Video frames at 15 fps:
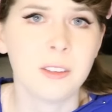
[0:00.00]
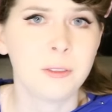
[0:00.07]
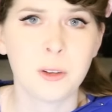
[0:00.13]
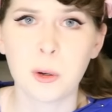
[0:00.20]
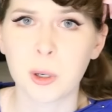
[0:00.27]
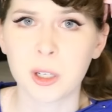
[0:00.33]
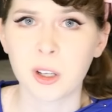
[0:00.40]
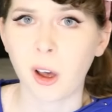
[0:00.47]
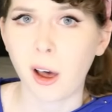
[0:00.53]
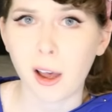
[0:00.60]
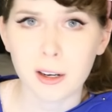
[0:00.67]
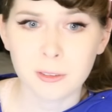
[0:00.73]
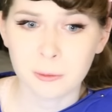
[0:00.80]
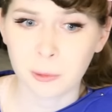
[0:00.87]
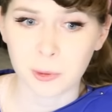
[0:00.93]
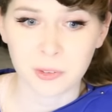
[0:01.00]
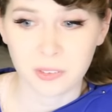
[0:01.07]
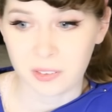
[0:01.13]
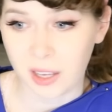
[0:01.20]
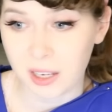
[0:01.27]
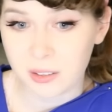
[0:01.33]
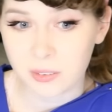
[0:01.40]
If your God
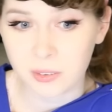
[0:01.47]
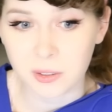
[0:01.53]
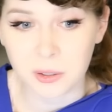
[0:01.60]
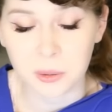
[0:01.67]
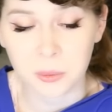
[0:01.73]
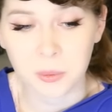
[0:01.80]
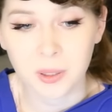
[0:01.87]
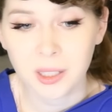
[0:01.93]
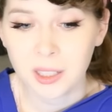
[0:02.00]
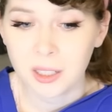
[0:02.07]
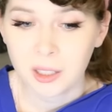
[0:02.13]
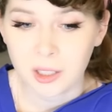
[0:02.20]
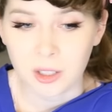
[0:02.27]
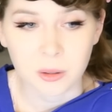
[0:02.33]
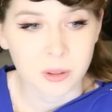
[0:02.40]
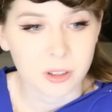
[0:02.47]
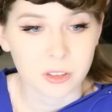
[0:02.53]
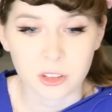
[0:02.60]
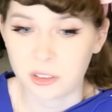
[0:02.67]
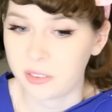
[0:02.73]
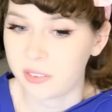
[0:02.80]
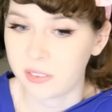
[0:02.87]
forsakes you, you
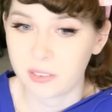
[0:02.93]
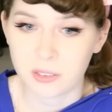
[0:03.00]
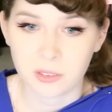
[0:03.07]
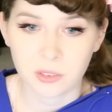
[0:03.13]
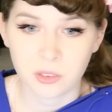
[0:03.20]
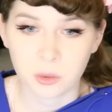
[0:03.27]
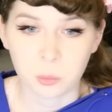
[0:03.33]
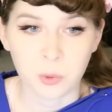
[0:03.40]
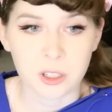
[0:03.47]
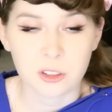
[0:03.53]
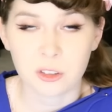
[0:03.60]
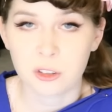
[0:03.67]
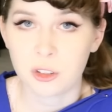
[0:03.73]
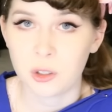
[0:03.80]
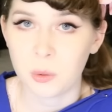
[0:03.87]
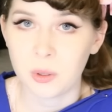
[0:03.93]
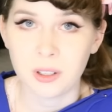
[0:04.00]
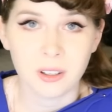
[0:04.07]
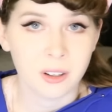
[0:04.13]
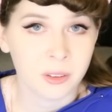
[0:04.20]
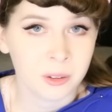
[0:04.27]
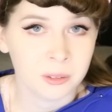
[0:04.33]
can just switch to
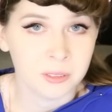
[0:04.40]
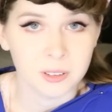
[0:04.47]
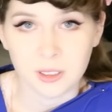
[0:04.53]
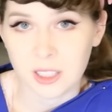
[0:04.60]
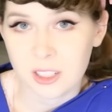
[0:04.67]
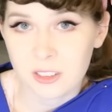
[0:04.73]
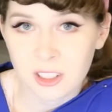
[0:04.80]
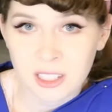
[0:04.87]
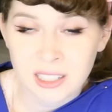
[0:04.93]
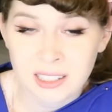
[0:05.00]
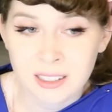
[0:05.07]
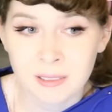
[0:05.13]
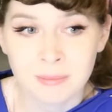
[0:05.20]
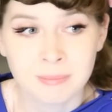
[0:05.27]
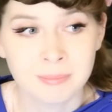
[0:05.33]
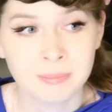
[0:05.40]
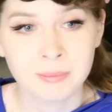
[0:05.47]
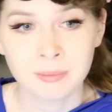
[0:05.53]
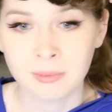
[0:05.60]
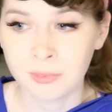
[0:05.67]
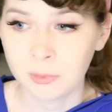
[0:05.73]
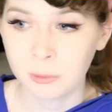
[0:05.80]
another religion
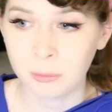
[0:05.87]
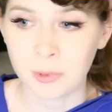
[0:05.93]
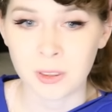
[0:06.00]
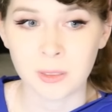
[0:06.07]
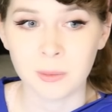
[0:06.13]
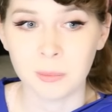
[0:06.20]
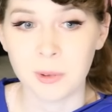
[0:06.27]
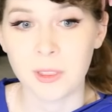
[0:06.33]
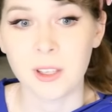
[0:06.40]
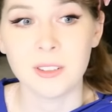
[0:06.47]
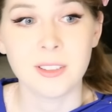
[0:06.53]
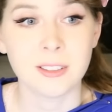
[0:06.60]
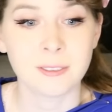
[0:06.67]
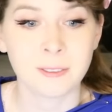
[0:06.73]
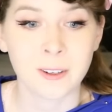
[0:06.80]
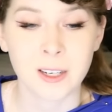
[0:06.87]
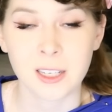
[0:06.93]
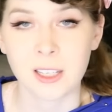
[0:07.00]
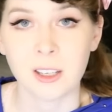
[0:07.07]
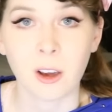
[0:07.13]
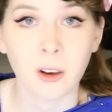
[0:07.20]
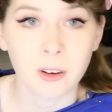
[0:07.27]
with a
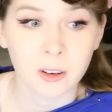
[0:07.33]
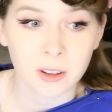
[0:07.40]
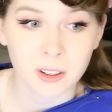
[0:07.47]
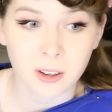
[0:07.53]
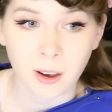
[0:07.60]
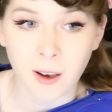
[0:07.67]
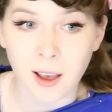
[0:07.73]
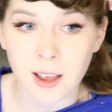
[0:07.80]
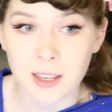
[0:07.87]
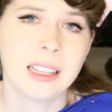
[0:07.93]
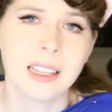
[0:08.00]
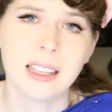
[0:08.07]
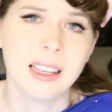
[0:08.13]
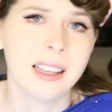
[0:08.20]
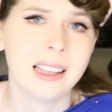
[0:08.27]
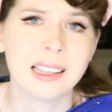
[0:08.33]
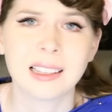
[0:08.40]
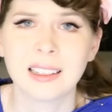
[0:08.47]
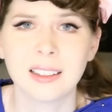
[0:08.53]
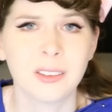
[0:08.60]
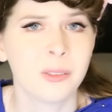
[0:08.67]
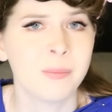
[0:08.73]
different younger God?
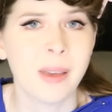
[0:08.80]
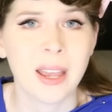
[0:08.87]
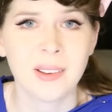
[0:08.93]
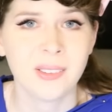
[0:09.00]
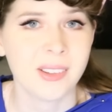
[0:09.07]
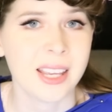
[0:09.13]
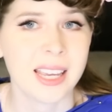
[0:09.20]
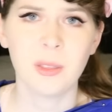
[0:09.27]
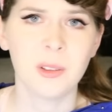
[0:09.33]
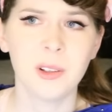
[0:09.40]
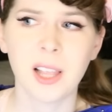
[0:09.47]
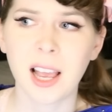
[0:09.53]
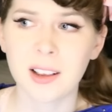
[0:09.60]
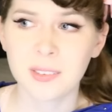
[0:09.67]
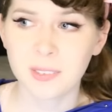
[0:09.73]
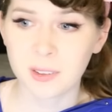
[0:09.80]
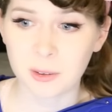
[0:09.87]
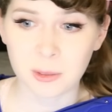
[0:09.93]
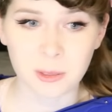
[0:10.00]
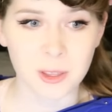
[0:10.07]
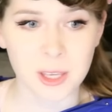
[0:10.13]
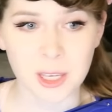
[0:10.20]
Ugh, it's messy. The
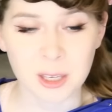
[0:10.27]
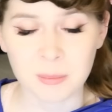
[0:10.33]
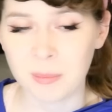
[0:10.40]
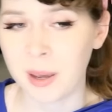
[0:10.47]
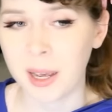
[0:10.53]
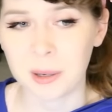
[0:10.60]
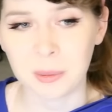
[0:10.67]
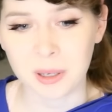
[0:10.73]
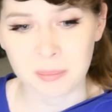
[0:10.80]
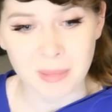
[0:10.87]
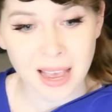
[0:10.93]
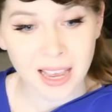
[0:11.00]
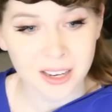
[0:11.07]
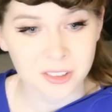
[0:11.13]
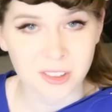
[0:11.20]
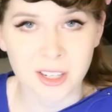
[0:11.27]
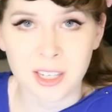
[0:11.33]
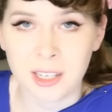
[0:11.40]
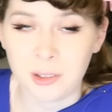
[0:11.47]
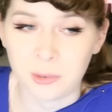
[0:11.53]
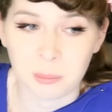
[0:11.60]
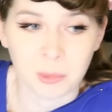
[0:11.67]
last theme I would
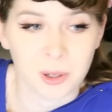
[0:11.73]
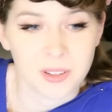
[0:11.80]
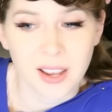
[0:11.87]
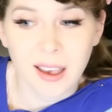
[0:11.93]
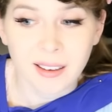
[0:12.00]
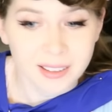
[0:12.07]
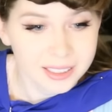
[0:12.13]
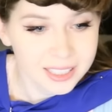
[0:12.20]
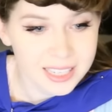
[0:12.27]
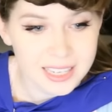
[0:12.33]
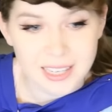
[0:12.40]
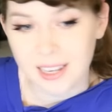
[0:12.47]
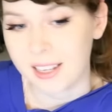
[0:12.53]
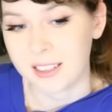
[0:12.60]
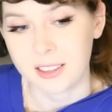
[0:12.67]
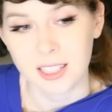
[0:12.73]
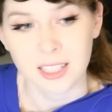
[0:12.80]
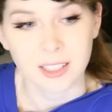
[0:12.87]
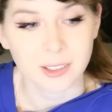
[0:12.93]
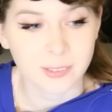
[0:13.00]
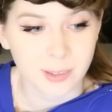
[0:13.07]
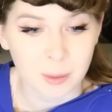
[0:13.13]
imagine is mortality and
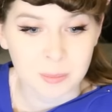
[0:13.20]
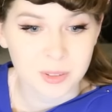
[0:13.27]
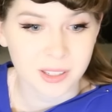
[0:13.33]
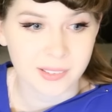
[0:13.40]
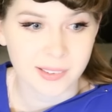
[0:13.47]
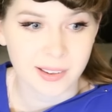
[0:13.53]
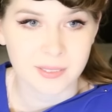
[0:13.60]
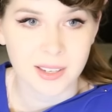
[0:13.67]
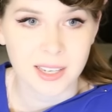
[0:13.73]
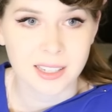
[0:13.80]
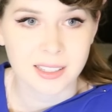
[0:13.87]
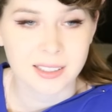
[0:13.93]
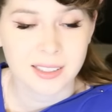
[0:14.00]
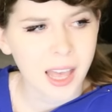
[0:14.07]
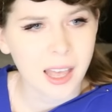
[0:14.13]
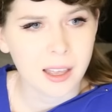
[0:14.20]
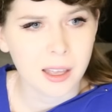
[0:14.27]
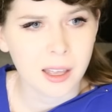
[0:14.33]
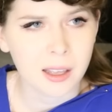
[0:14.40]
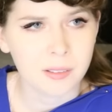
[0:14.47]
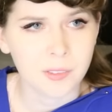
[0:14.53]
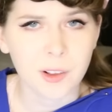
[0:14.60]
the acceptance of it.
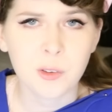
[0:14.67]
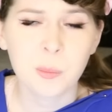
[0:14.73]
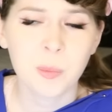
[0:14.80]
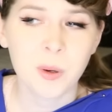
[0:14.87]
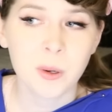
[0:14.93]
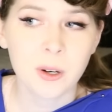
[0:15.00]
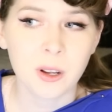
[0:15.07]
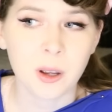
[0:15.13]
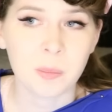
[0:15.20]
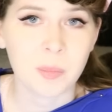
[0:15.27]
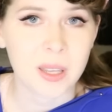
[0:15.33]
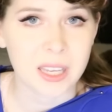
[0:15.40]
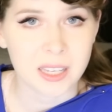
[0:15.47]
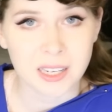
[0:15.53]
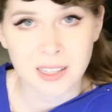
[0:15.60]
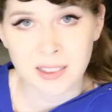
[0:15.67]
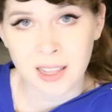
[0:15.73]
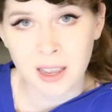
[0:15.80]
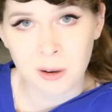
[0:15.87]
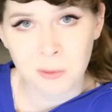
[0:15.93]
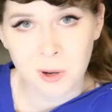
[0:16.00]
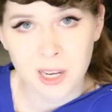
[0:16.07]
Let's put a pin in
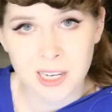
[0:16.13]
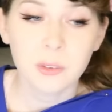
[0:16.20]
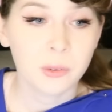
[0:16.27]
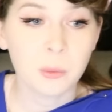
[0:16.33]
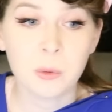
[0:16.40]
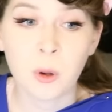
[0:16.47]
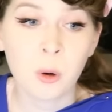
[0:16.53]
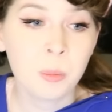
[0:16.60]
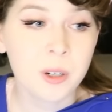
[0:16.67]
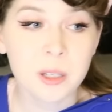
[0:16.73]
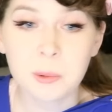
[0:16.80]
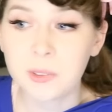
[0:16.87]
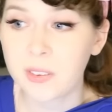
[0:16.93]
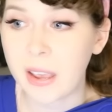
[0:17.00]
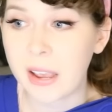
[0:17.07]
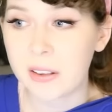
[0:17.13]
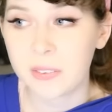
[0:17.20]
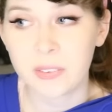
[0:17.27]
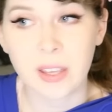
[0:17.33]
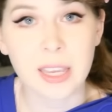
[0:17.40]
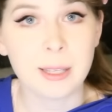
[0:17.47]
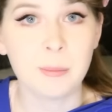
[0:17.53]
that one. So nobody was
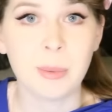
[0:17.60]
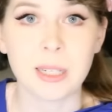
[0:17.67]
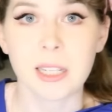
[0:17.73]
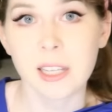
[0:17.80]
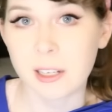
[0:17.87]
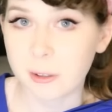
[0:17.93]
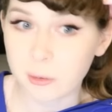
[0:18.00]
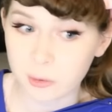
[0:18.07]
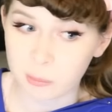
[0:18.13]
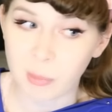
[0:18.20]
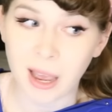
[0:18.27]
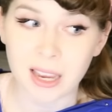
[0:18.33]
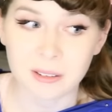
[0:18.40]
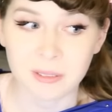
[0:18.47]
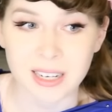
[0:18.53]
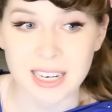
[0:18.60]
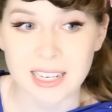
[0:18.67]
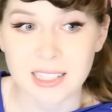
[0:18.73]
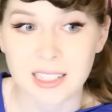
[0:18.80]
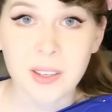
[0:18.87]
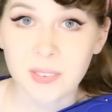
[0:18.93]
asking, but here's my read.